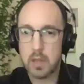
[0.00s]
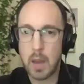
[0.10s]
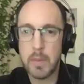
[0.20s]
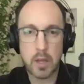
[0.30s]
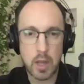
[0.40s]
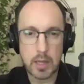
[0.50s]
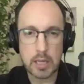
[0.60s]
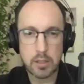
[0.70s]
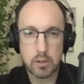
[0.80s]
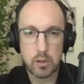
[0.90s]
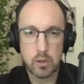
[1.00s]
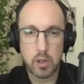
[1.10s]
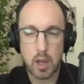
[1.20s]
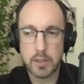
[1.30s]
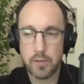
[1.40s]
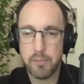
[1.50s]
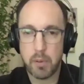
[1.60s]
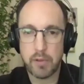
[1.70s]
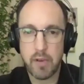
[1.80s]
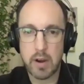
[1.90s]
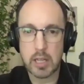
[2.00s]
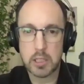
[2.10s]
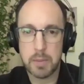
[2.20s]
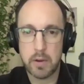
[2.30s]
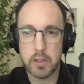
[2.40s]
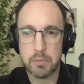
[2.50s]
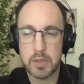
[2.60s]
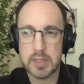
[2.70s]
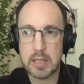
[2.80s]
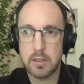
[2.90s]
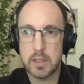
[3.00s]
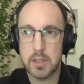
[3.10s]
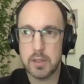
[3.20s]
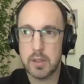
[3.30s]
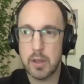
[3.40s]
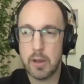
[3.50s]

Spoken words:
mean, I guess you guys are probably very experienced presenters.